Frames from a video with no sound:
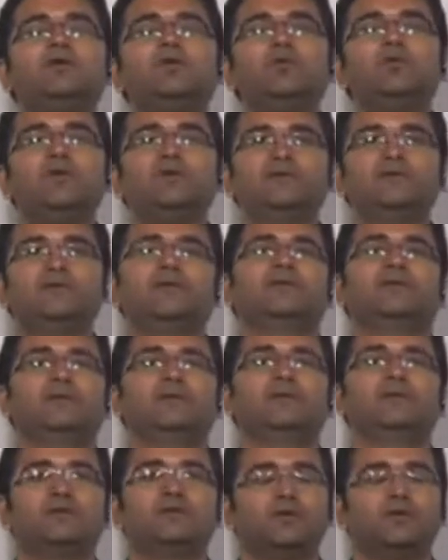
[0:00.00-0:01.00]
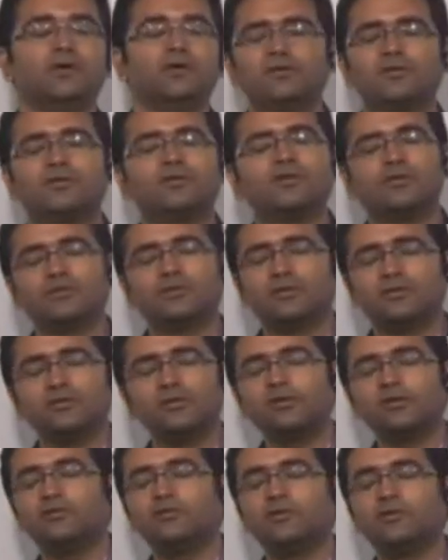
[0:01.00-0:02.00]
the two different signals, or
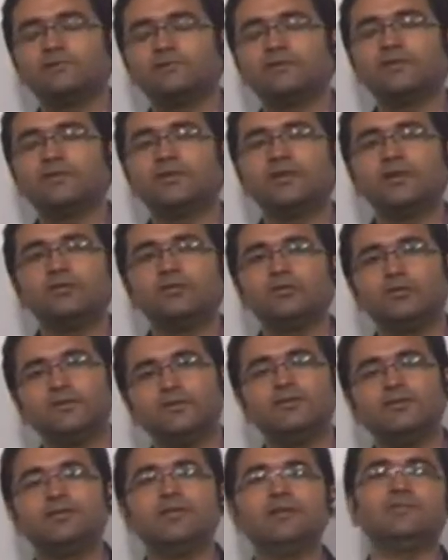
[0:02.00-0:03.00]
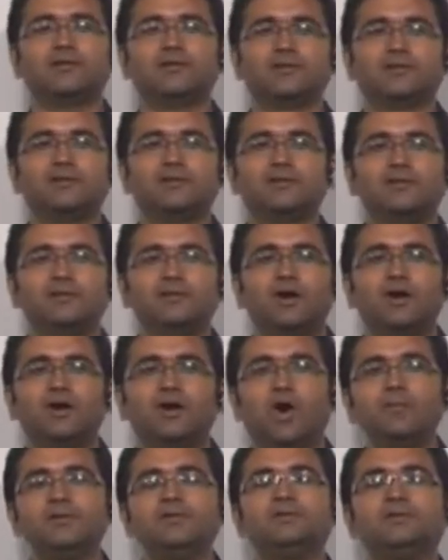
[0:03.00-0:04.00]
not two different signals, on the same signal.
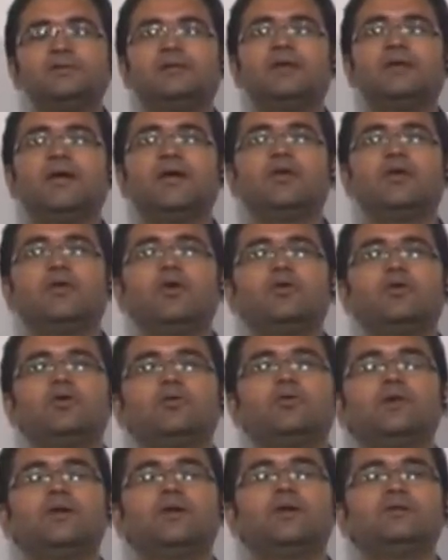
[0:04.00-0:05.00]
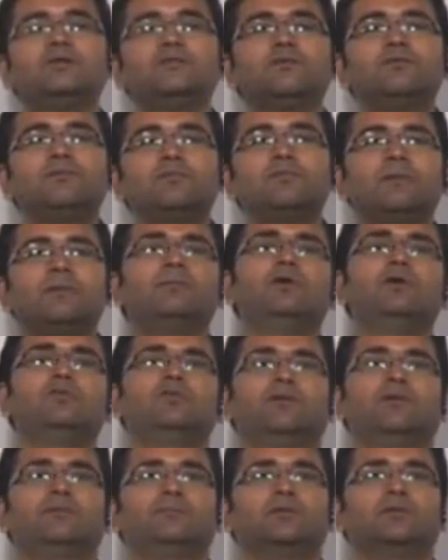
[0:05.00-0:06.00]
How much they are autocorrelation from sample to
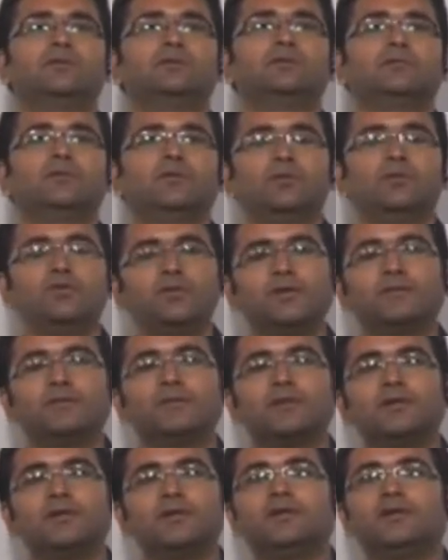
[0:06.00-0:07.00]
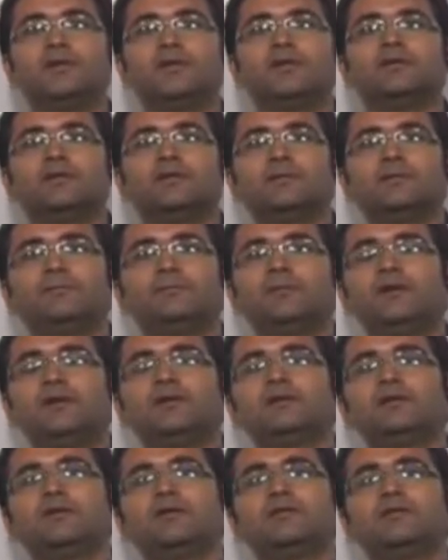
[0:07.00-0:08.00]
sample. Okay, but
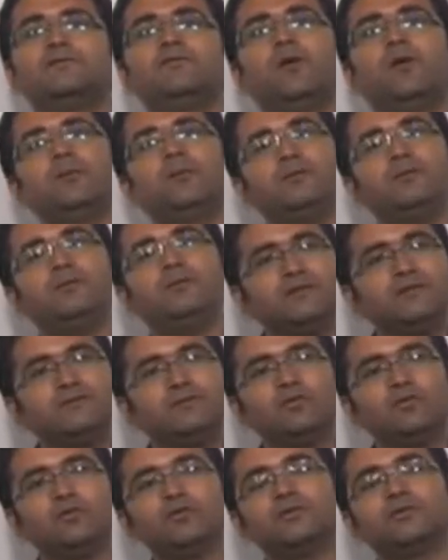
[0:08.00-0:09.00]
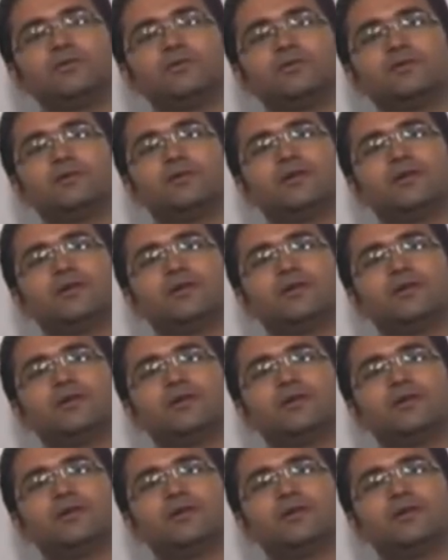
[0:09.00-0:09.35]
formula wise, if you look,